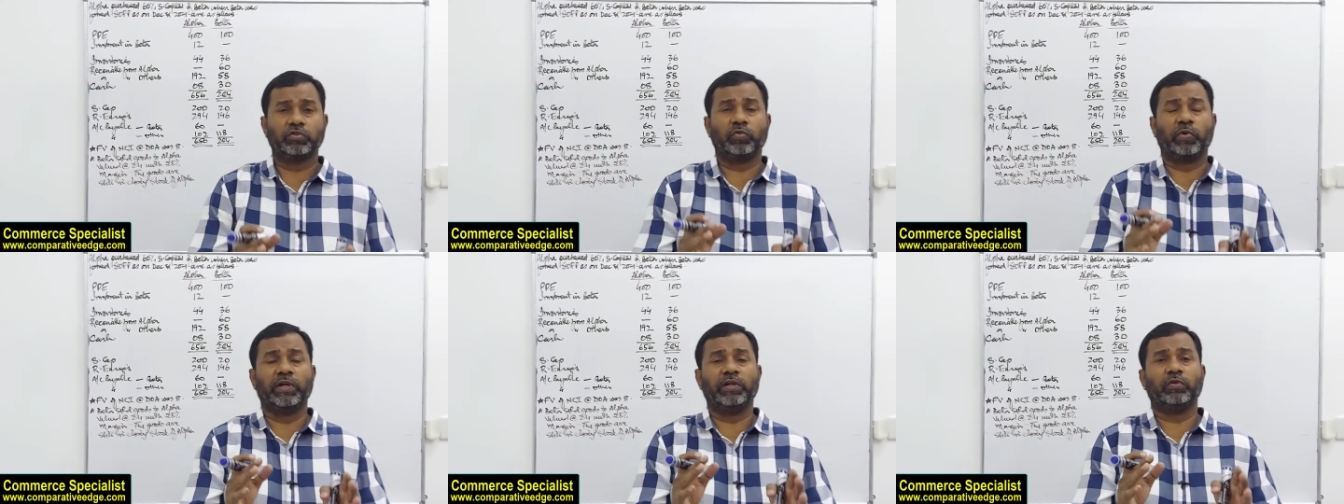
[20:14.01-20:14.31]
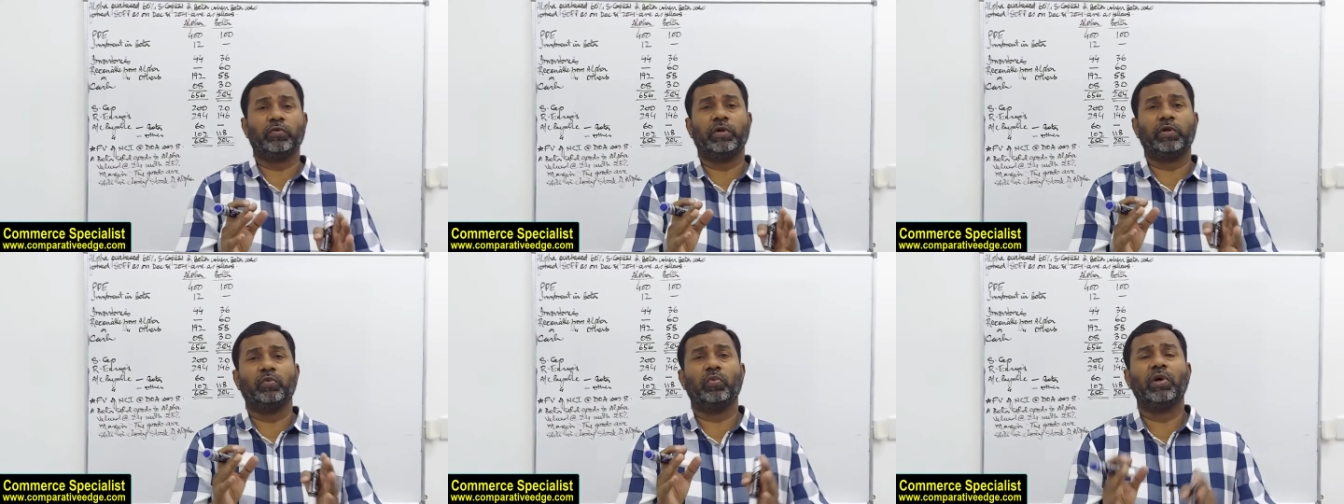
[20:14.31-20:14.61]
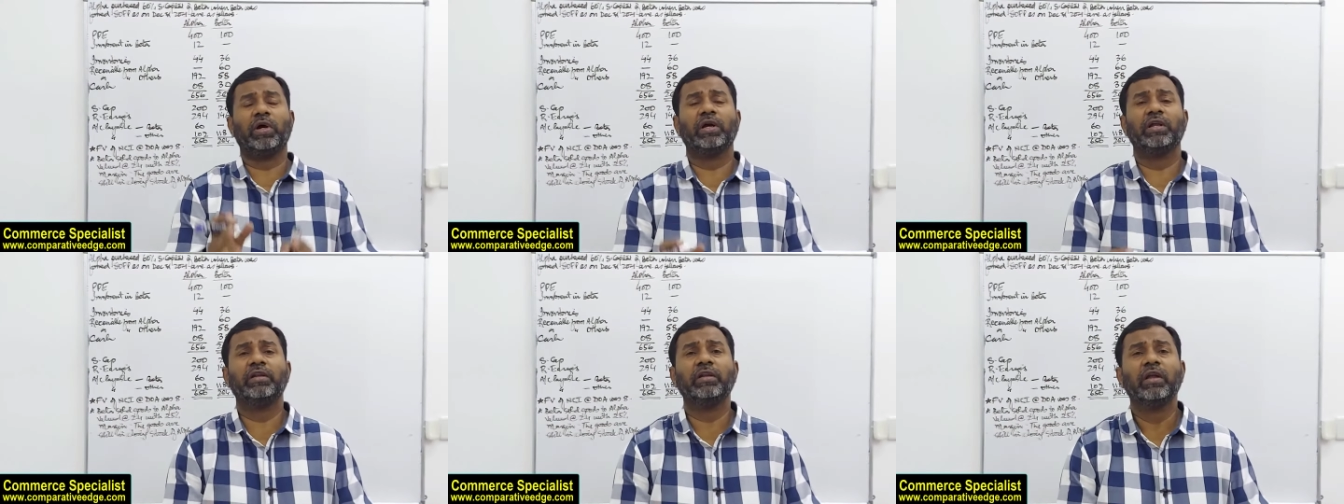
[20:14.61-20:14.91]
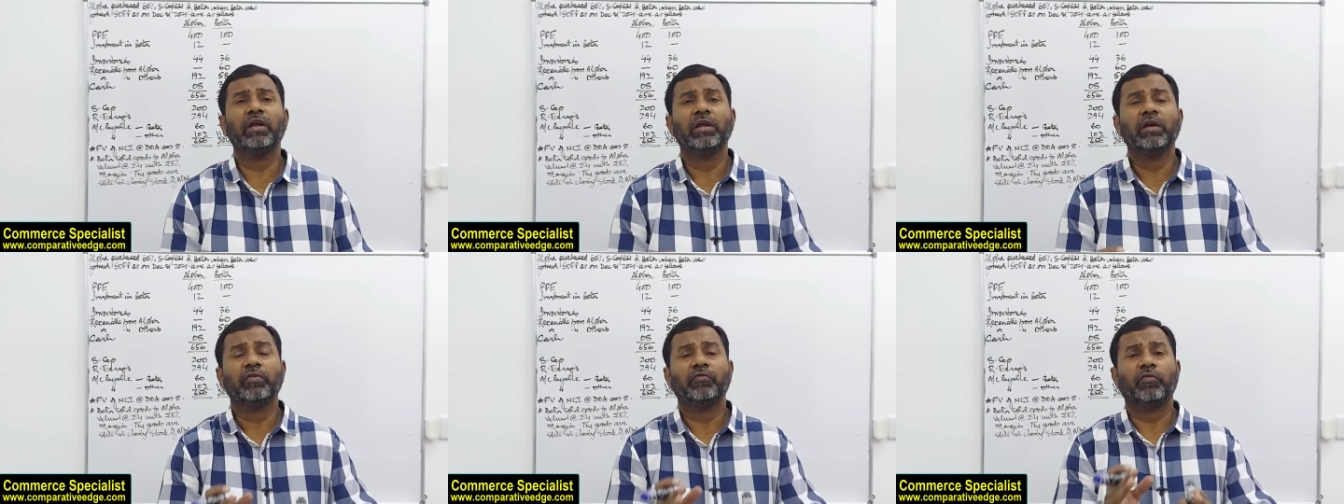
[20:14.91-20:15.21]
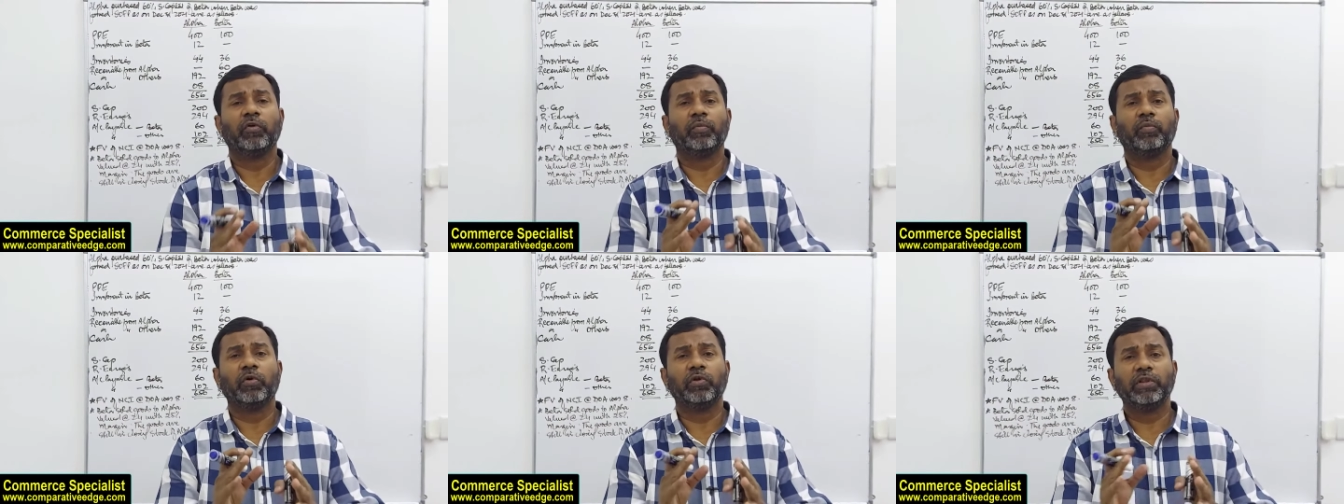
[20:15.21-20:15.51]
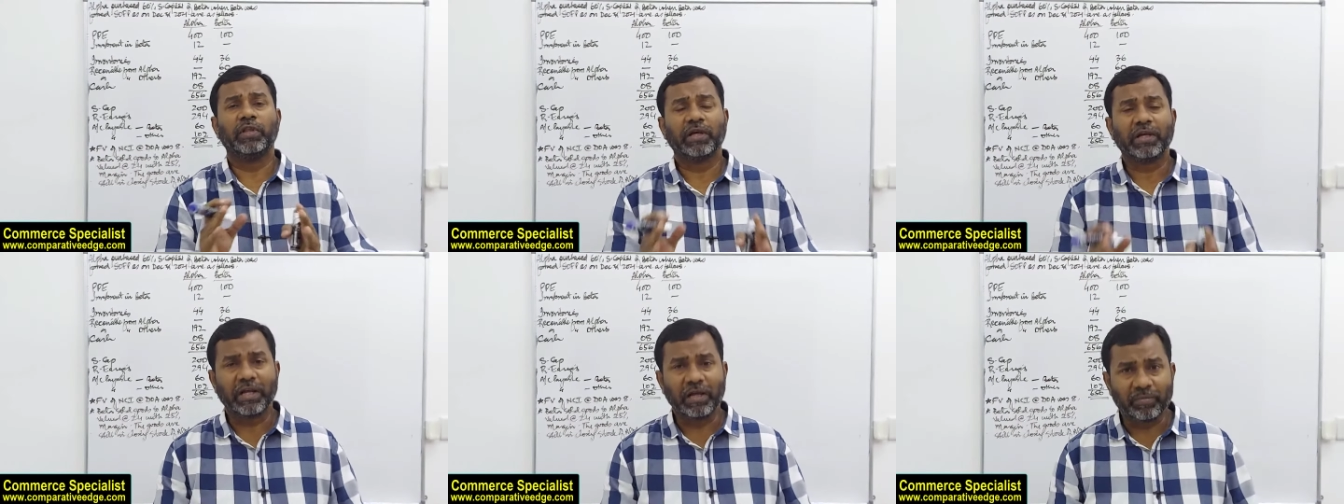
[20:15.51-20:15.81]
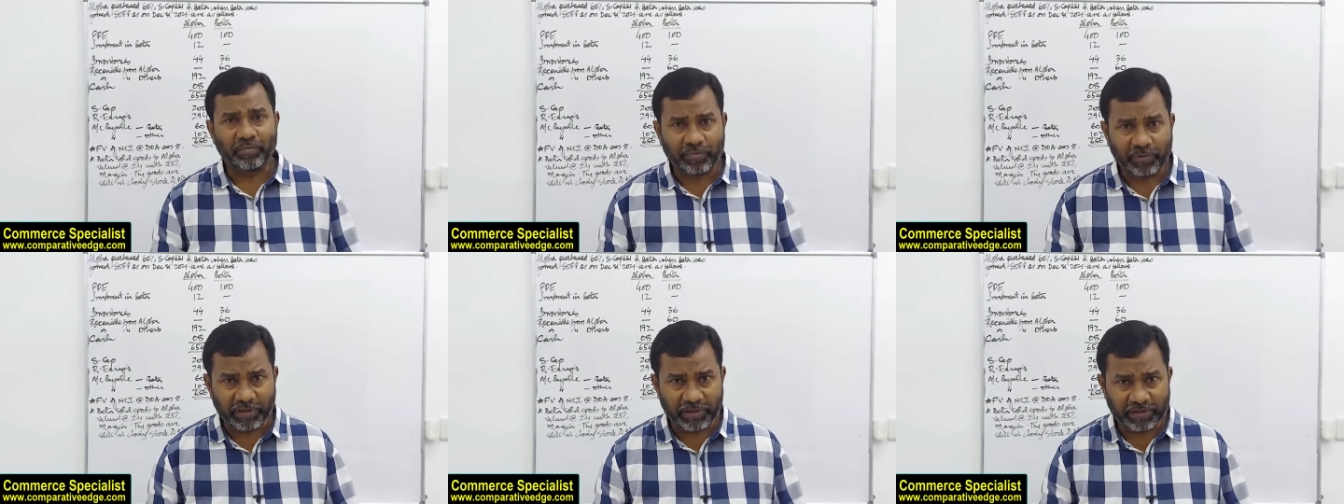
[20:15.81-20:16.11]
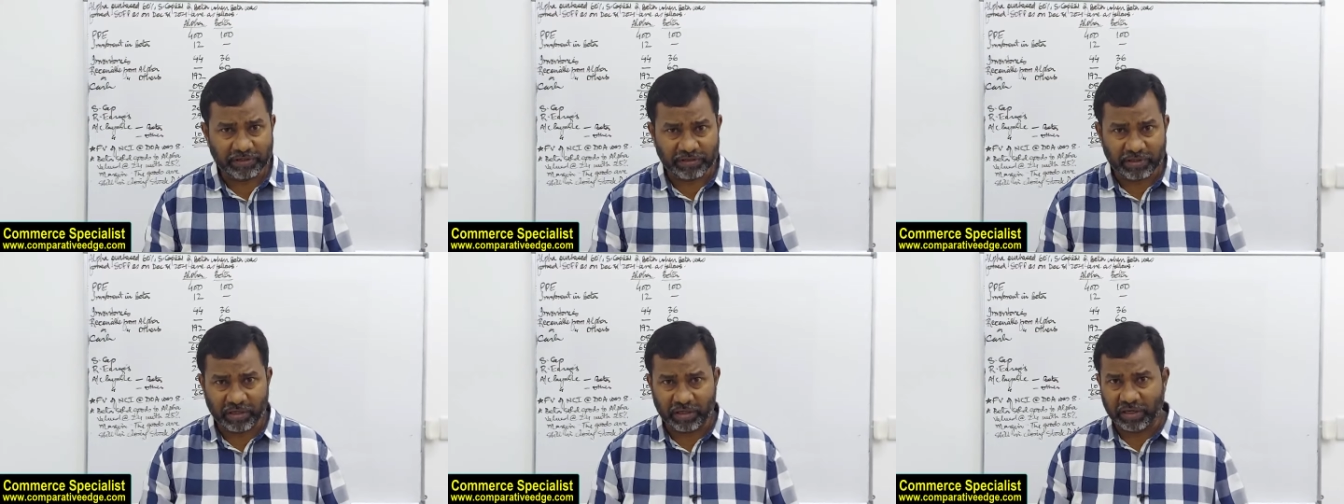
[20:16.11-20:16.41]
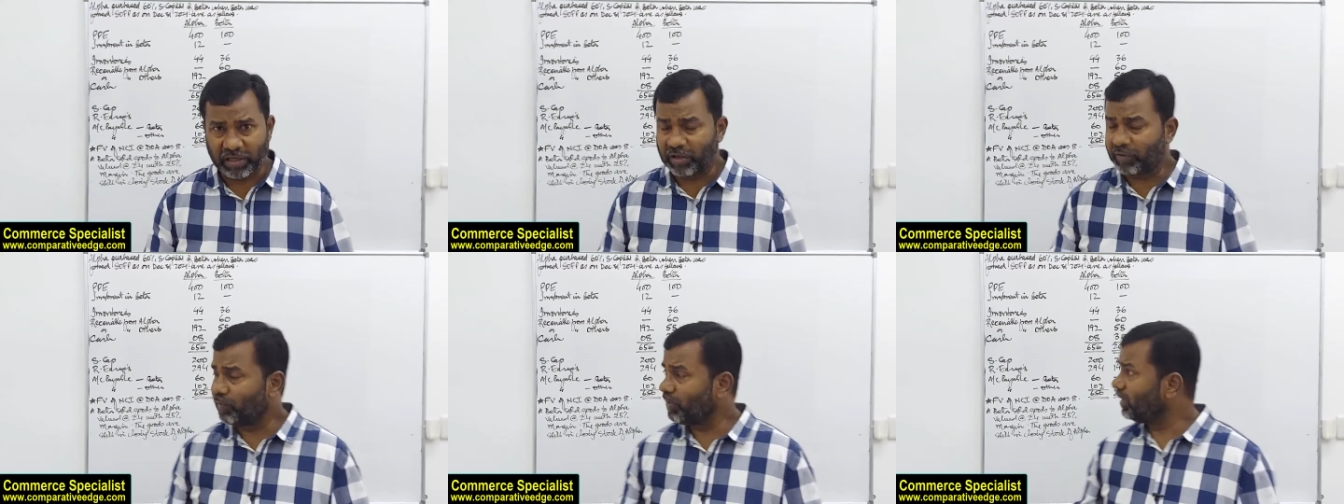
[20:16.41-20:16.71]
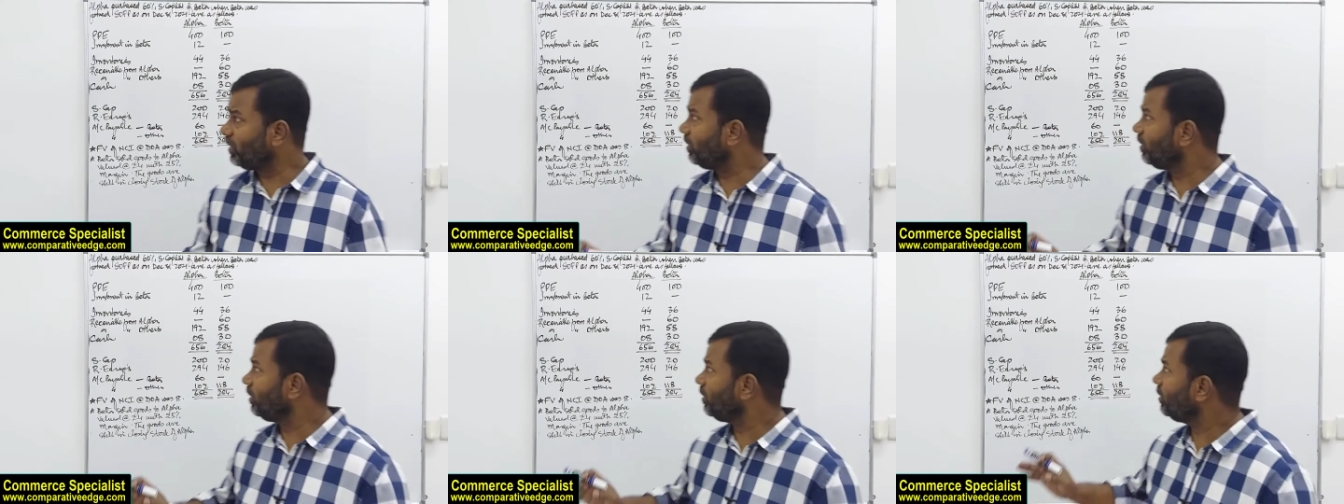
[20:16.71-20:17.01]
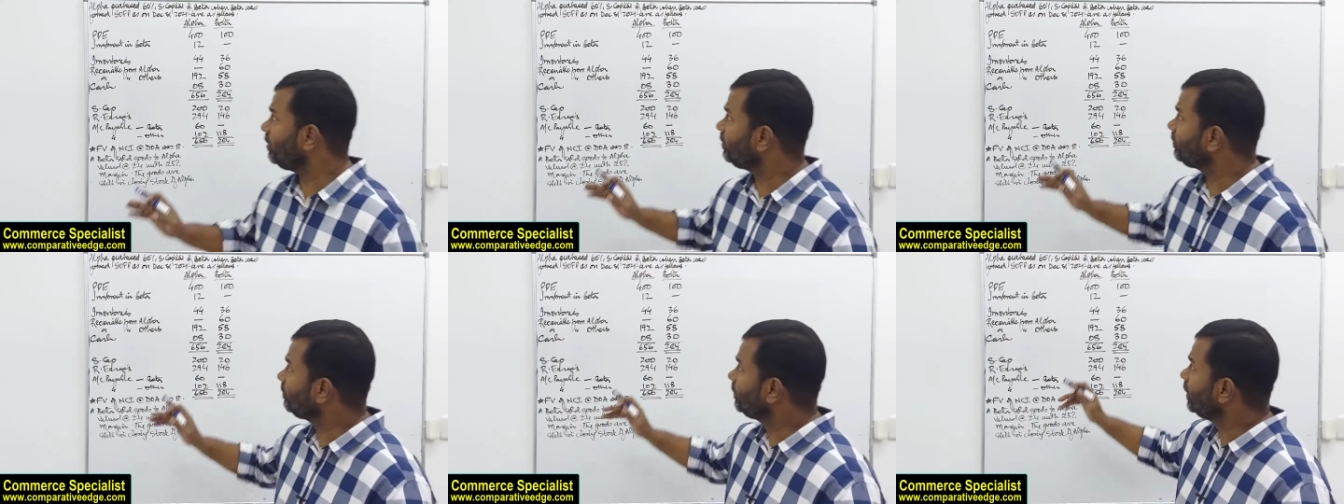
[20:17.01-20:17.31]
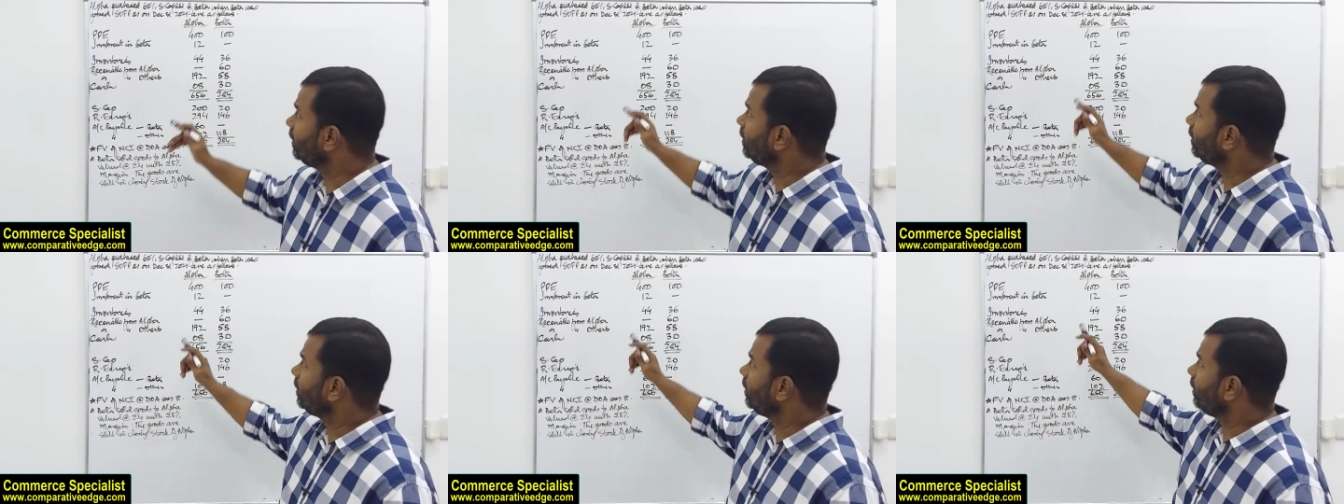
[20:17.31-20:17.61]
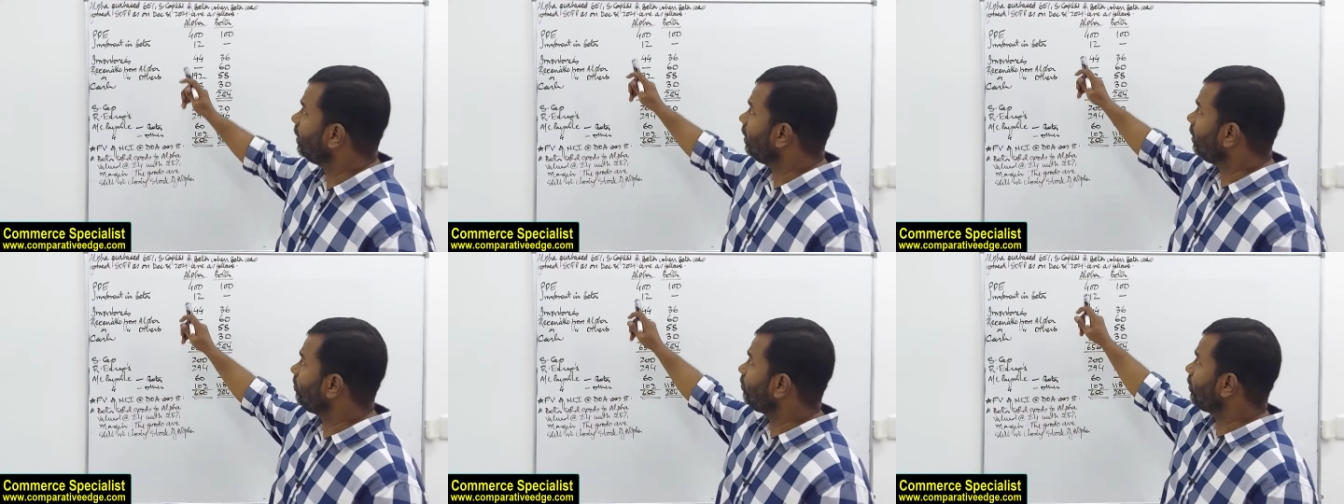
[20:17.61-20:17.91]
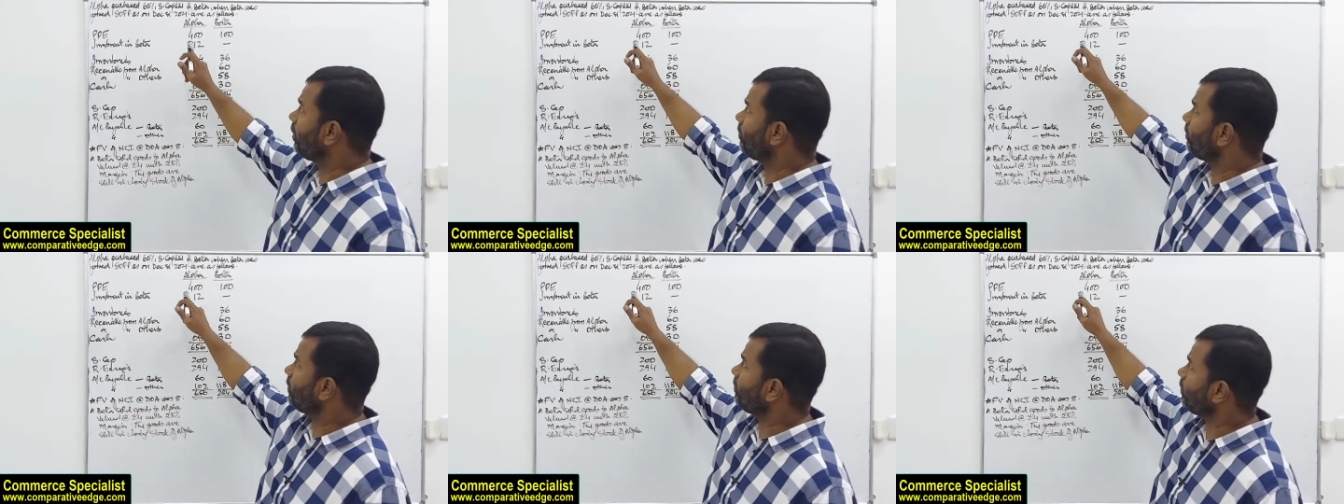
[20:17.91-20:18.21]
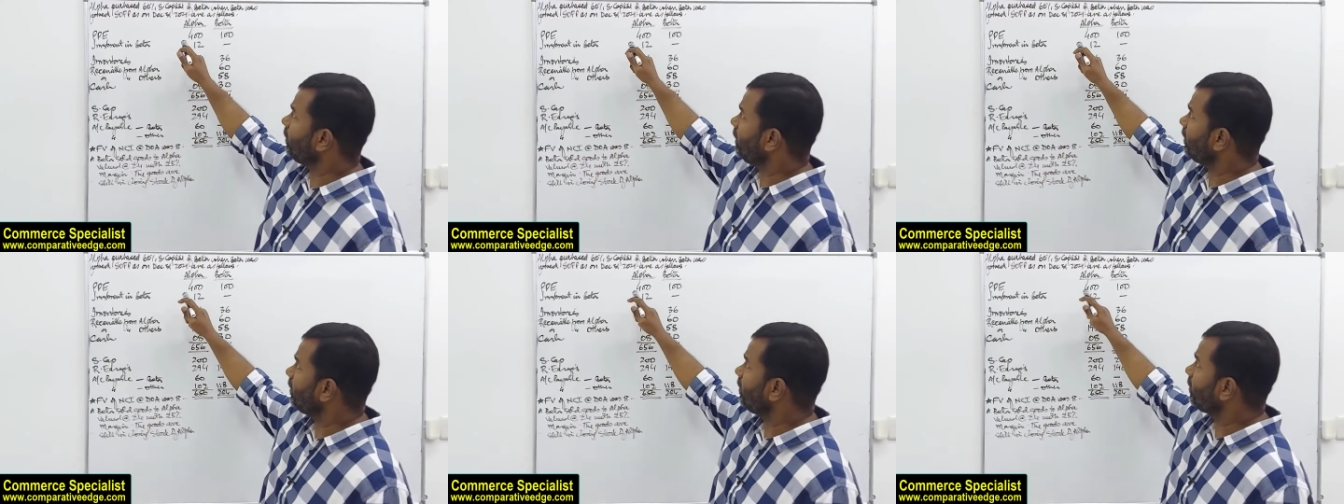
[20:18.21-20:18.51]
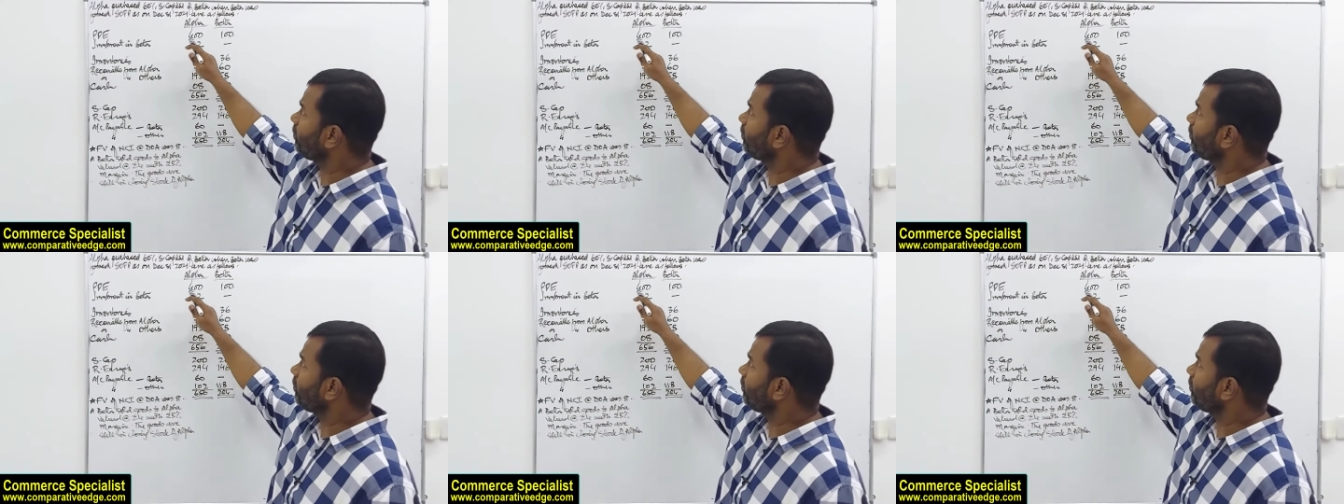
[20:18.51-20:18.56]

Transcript: 2021 for both the companies are given here. Uh, property, plant